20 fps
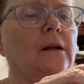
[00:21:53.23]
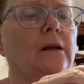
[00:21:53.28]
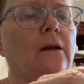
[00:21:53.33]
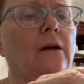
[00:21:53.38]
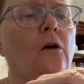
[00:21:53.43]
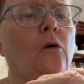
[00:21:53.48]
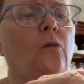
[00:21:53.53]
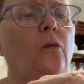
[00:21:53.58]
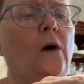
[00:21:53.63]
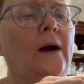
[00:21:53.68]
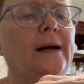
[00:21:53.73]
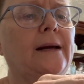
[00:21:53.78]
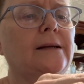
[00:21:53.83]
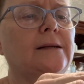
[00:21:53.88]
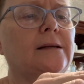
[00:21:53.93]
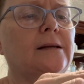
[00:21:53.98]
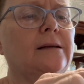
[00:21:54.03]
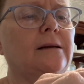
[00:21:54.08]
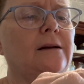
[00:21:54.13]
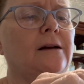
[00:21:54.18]

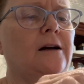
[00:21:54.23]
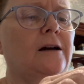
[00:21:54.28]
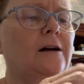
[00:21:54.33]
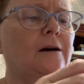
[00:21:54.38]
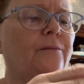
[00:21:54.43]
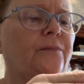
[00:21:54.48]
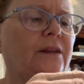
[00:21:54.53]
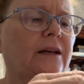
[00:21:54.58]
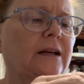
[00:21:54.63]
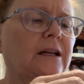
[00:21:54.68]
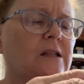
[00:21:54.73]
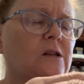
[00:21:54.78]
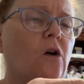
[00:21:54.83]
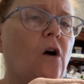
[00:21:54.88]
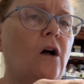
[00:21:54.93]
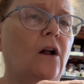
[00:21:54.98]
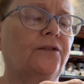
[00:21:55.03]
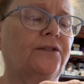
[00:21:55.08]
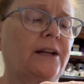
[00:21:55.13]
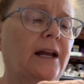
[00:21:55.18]
white thing. It's
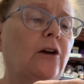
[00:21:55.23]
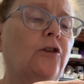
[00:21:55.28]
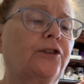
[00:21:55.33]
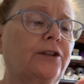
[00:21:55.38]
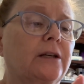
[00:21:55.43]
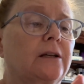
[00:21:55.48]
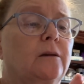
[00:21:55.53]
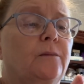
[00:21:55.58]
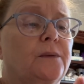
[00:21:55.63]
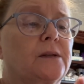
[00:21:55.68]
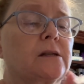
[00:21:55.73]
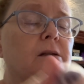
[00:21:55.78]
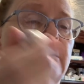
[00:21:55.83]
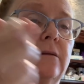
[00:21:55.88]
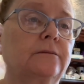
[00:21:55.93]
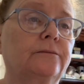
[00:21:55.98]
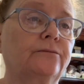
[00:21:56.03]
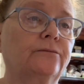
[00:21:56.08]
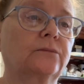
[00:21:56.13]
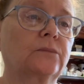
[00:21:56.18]
called nail tips,
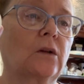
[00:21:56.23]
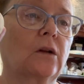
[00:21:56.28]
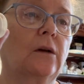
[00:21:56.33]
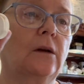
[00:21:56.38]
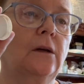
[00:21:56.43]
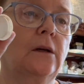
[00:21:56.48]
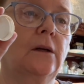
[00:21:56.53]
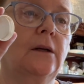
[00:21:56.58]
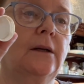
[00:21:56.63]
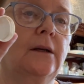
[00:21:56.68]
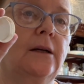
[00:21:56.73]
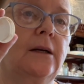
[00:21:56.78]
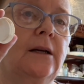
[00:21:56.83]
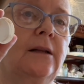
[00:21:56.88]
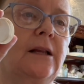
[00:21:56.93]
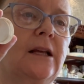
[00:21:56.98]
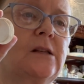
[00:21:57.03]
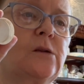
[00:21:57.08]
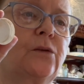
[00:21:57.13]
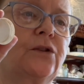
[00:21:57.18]

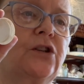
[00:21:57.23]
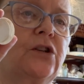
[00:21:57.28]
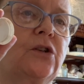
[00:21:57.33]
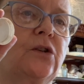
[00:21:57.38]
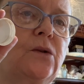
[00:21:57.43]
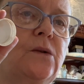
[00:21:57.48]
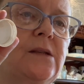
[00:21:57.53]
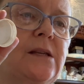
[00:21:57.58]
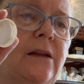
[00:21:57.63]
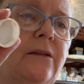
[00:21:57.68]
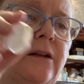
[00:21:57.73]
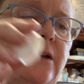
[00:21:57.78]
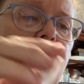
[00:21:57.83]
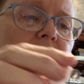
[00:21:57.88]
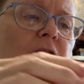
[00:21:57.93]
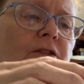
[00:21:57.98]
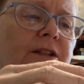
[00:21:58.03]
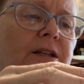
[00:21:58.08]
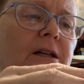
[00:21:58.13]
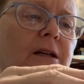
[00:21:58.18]
and that's what you use on the
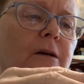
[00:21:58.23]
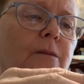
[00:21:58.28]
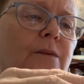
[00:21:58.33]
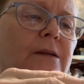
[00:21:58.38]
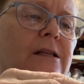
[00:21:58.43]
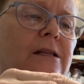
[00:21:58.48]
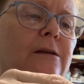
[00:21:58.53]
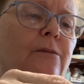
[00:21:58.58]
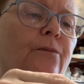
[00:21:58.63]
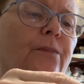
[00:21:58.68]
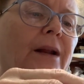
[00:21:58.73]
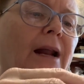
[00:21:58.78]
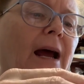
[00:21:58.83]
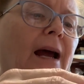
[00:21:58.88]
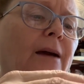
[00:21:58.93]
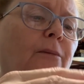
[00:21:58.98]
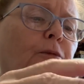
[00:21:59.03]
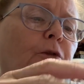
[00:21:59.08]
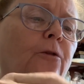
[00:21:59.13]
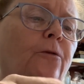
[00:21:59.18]
nail tips. But
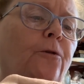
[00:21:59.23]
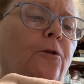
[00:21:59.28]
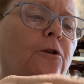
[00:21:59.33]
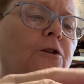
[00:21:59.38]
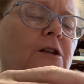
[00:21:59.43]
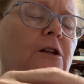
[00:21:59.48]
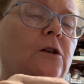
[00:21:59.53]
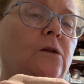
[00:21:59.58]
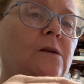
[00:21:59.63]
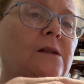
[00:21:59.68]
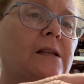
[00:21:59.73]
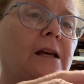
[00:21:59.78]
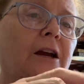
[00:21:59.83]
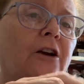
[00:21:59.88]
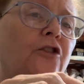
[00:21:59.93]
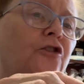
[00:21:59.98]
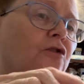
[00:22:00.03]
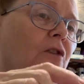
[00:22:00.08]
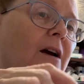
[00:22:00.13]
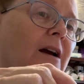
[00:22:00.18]
I prefer to use the
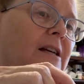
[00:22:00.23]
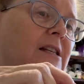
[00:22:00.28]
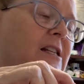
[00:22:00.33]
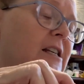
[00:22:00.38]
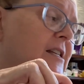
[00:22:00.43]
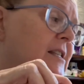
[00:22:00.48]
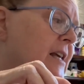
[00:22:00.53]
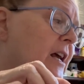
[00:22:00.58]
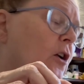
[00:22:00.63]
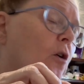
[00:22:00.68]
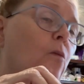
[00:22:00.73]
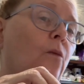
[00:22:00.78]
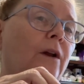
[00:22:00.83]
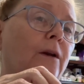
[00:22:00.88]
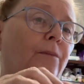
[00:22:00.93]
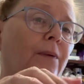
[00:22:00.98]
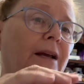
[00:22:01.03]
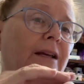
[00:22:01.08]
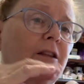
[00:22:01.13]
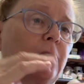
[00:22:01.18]
air dries because I don't want
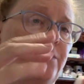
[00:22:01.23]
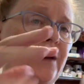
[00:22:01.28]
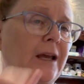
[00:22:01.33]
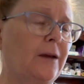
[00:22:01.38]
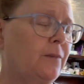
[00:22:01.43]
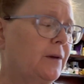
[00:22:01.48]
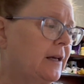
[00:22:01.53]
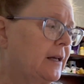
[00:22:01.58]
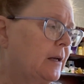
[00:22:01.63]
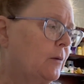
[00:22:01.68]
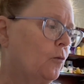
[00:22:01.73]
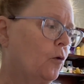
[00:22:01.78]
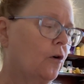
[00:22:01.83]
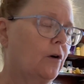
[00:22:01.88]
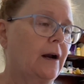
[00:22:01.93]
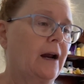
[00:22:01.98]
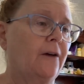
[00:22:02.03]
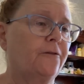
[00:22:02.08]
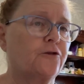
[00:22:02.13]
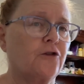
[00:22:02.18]
to bake the baby
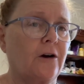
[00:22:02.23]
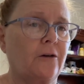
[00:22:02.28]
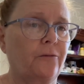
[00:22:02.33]
anymore after I